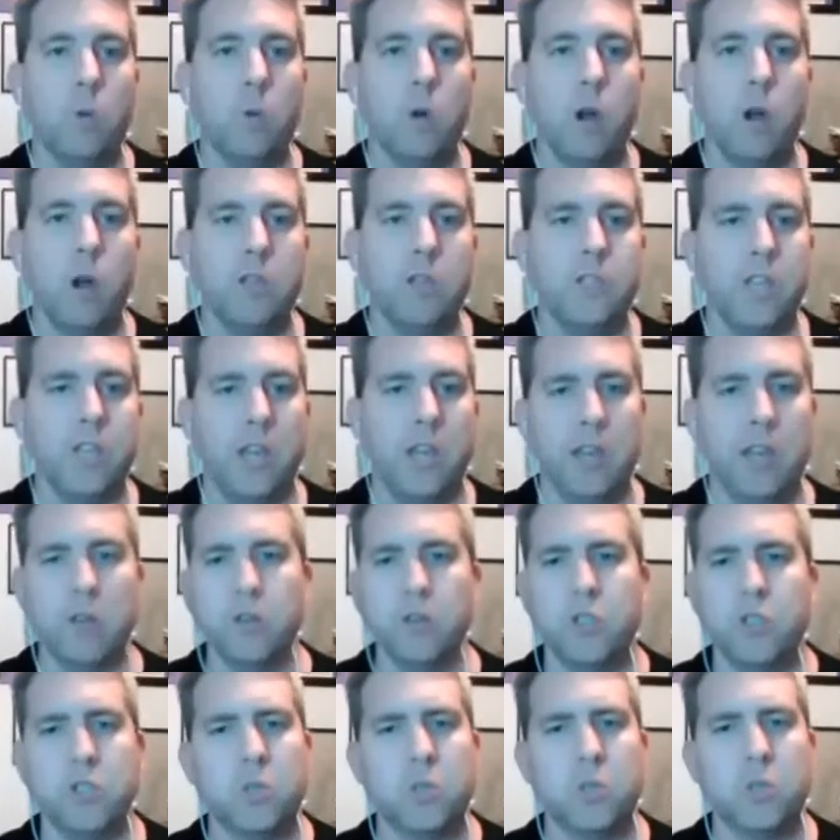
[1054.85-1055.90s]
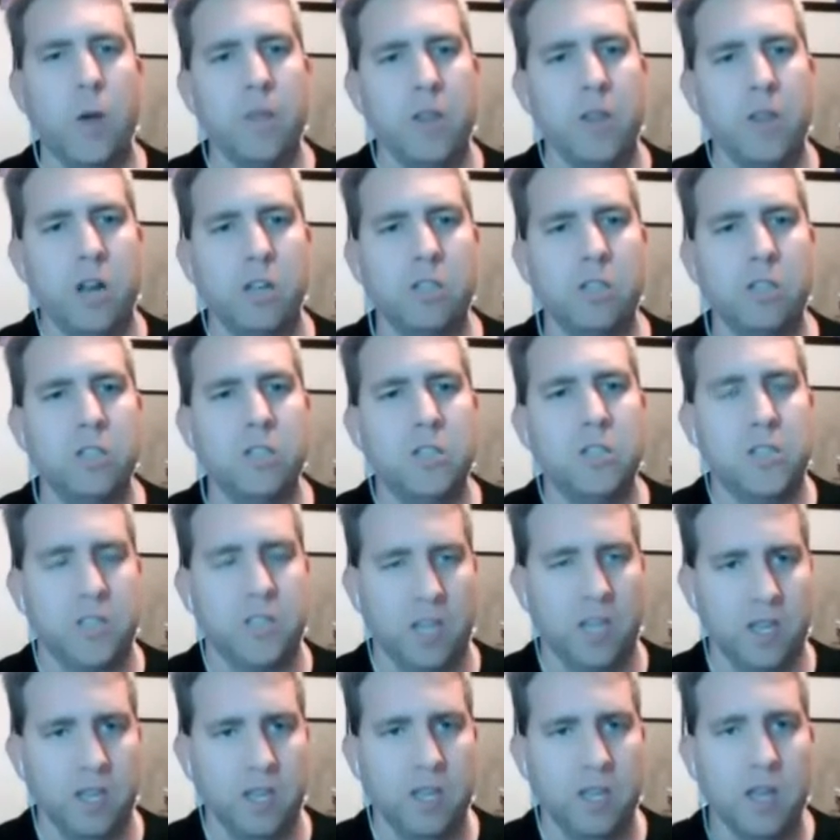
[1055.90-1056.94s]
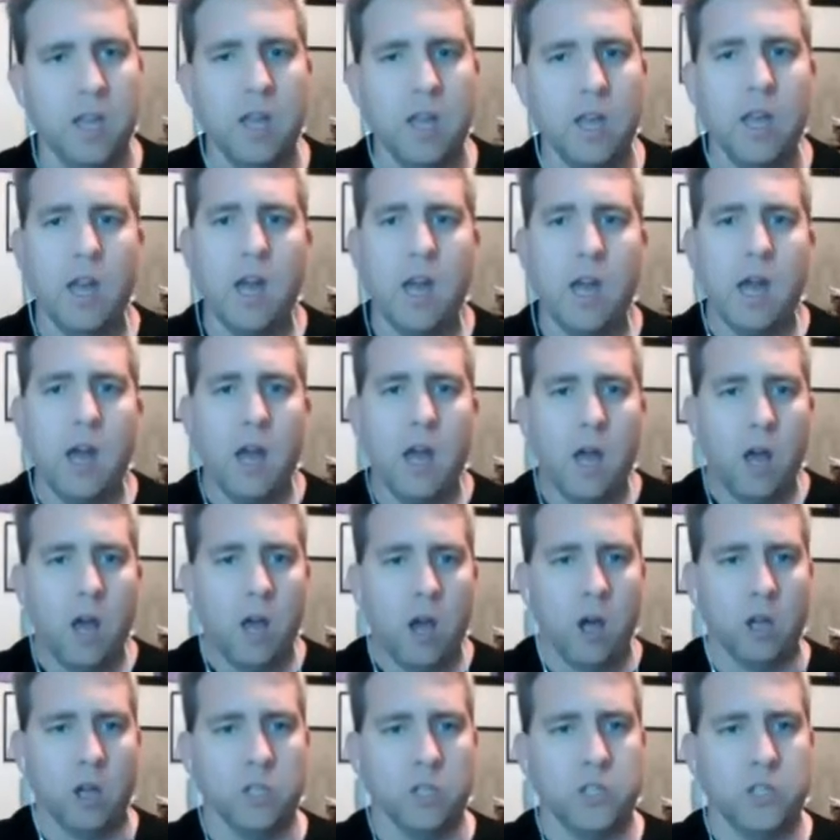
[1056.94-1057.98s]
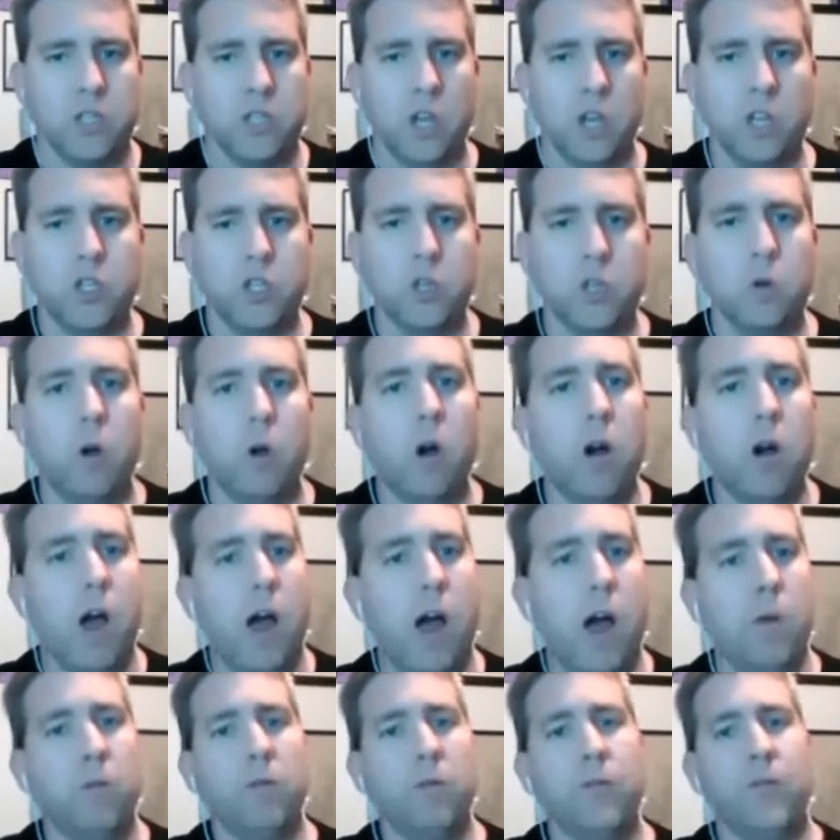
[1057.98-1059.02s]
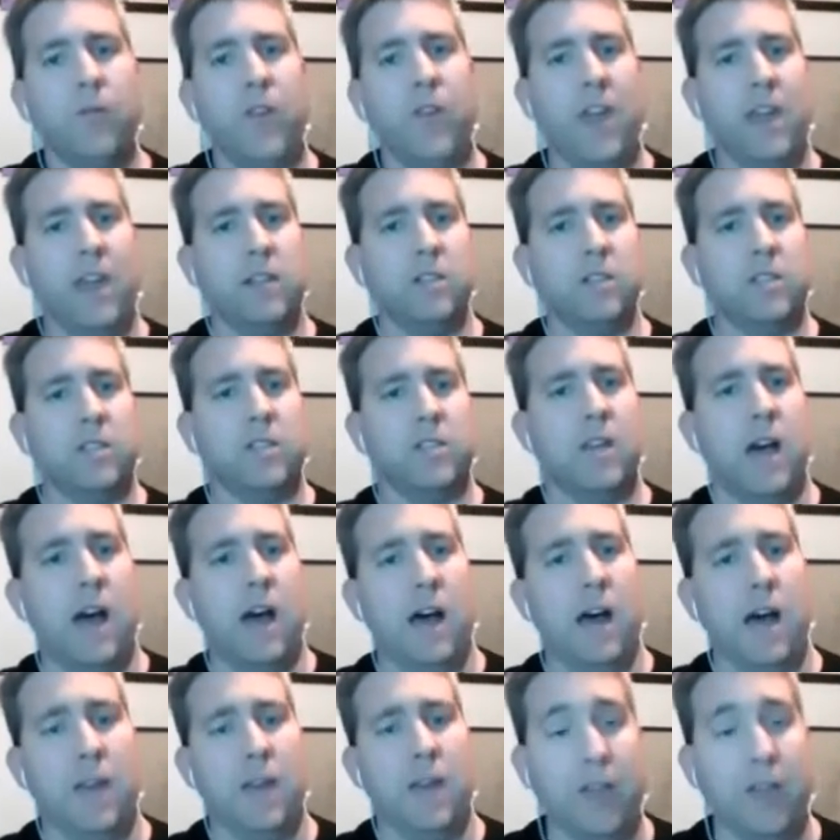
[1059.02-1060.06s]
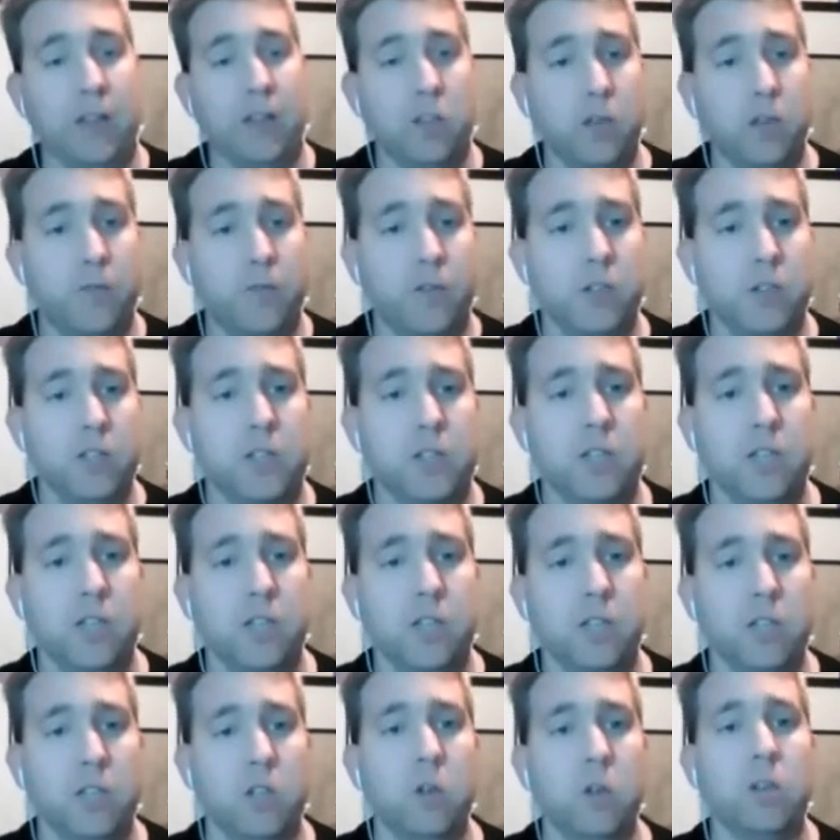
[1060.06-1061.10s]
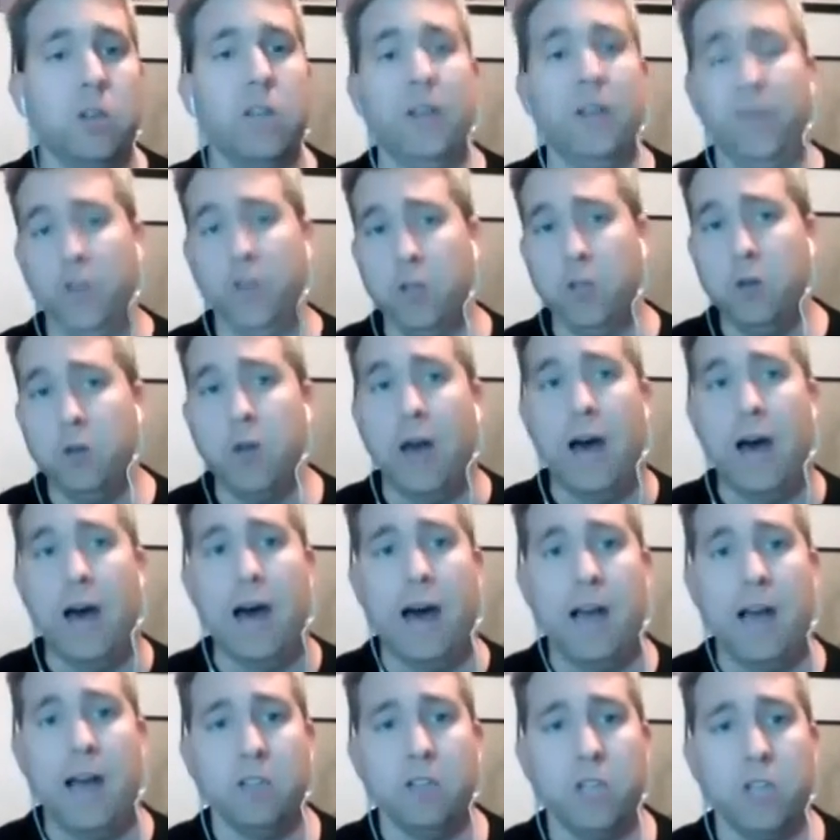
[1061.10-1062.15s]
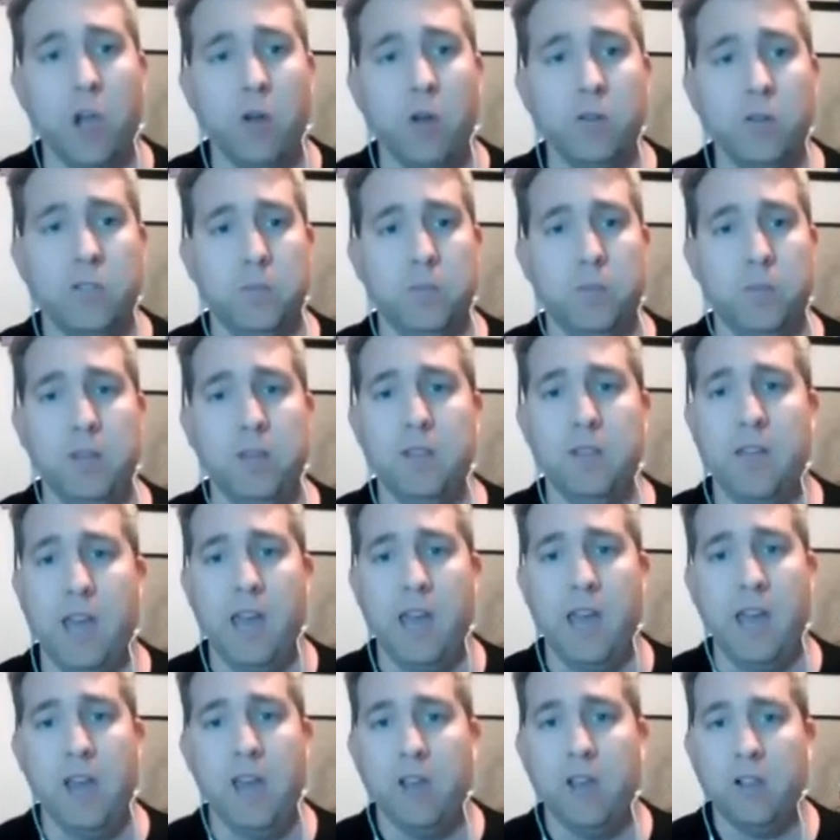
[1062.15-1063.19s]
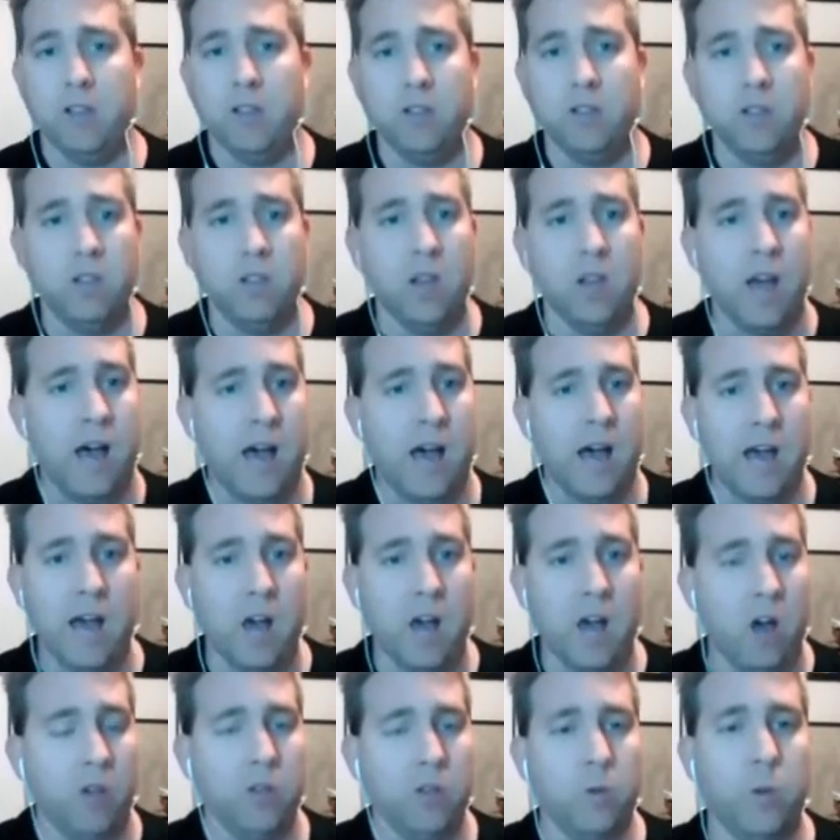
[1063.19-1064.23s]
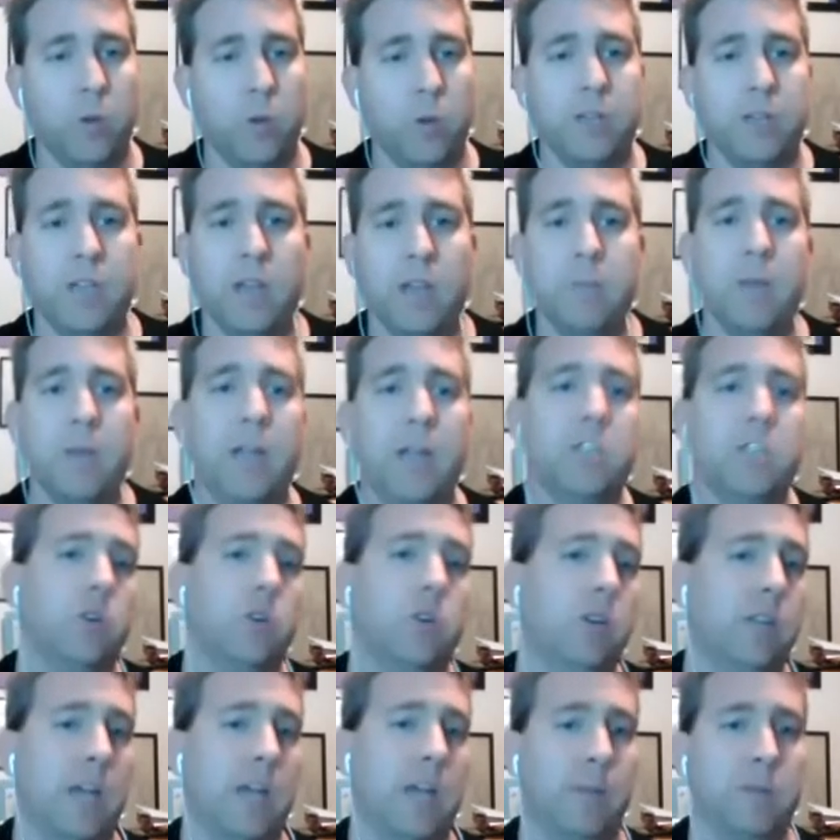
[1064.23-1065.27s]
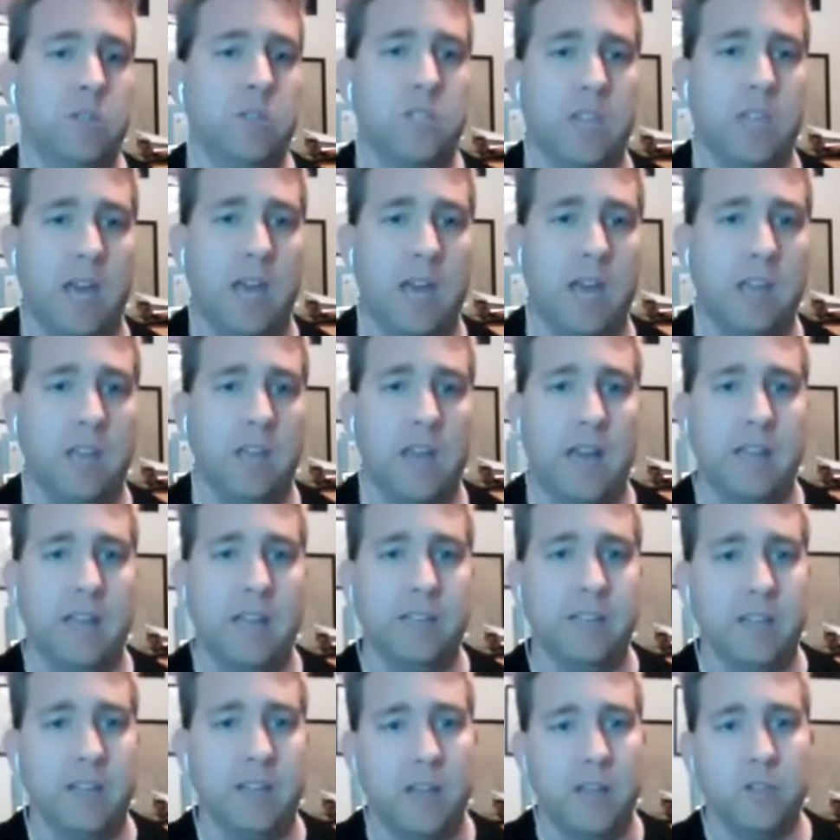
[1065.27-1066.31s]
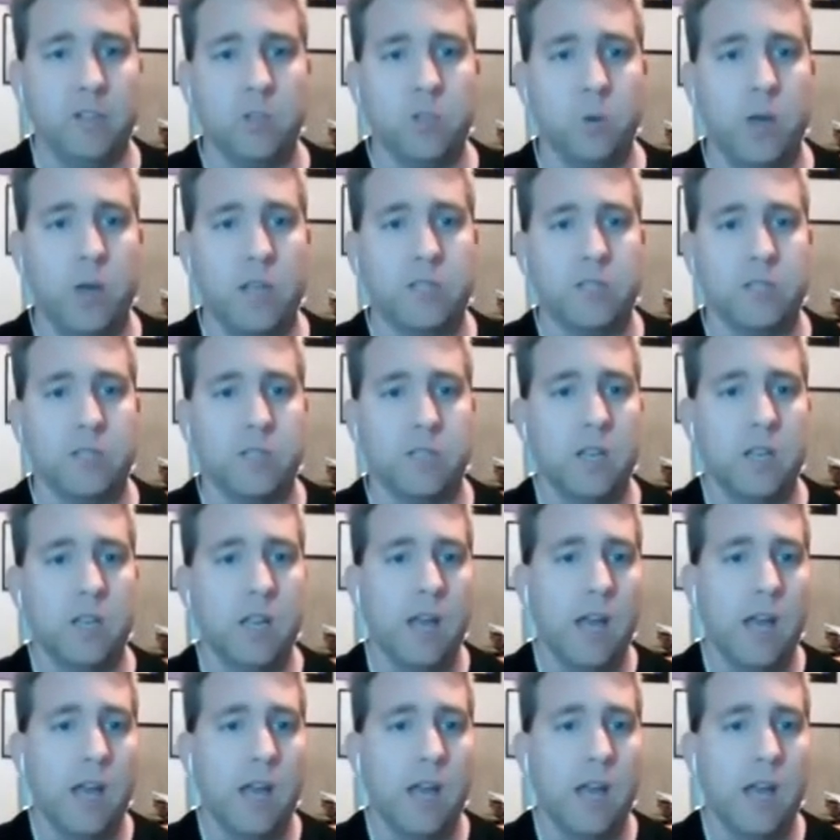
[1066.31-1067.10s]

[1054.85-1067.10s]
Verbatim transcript: worries. Yeah, that was just one that I did see on social. All right, fans, uh, thank you for listening. Look, if you are going to be there uh, on the weekend, make sure you come and say uh, g'day to us.